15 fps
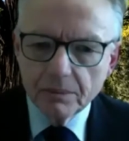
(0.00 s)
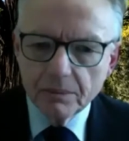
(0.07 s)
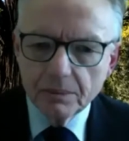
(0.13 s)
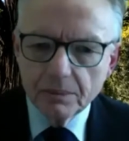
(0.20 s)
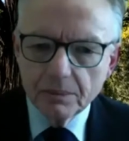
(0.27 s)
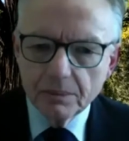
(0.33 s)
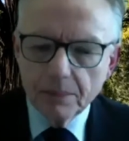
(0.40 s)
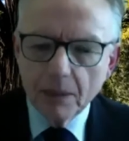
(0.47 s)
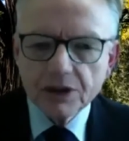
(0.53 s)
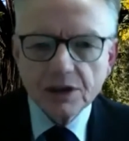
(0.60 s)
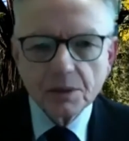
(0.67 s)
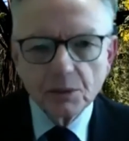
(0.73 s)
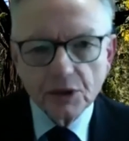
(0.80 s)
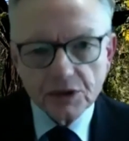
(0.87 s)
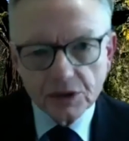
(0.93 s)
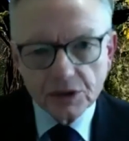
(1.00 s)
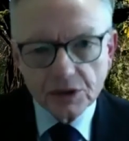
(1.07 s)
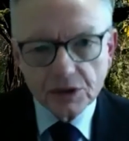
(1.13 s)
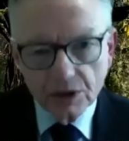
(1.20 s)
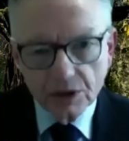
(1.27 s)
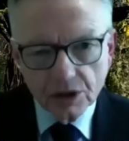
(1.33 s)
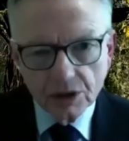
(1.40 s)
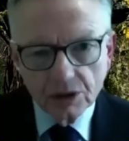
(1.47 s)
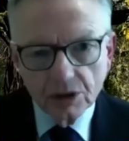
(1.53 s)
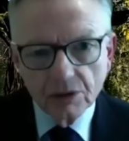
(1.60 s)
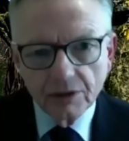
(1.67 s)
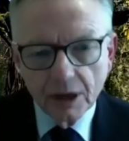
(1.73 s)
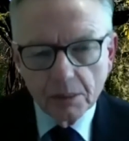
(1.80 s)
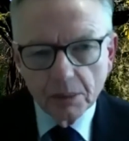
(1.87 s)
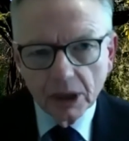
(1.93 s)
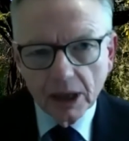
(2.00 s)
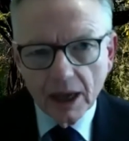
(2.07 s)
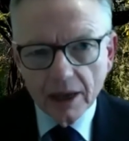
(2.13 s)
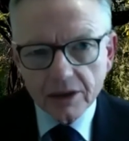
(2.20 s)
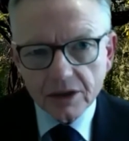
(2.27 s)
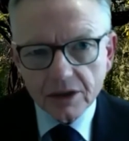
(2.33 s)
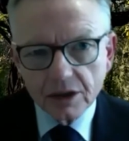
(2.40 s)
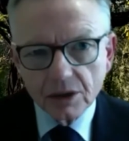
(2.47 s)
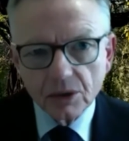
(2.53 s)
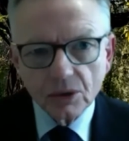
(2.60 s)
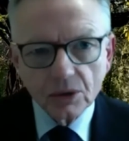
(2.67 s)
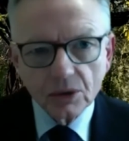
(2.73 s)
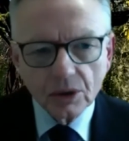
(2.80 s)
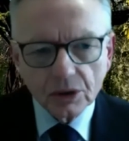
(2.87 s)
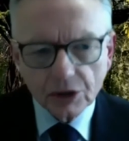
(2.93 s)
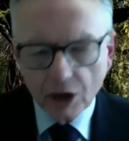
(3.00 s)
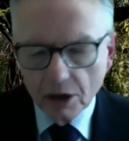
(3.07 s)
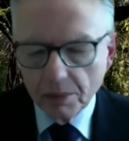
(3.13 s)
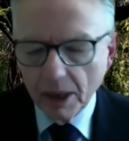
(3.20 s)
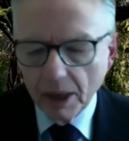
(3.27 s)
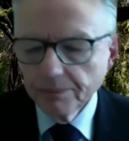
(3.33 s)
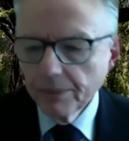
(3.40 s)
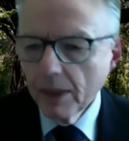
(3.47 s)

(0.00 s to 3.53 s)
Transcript: published some research in November last year or October,